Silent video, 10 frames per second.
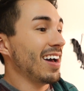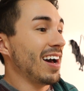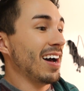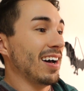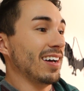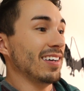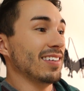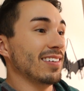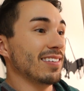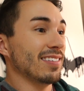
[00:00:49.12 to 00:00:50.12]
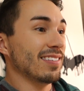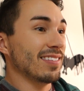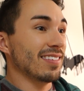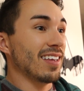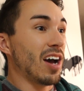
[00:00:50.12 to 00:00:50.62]
uh,
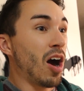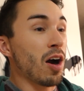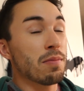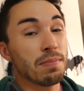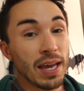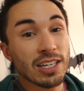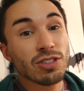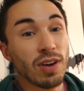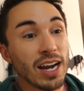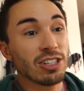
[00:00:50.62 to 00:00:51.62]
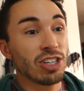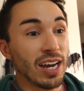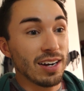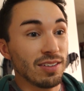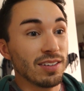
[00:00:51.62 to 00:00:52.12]
our Men Try
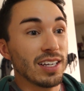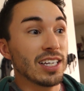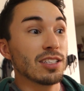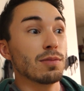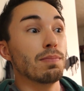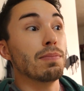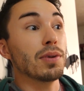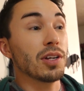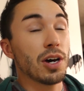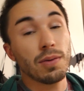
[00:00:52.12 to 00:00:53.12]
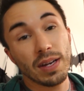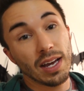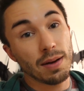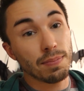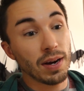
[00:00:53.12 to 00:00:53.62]
channel is blowing
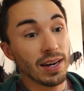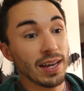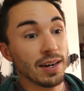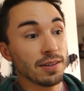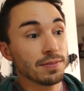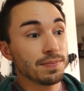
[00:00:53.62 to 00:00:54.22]
up right now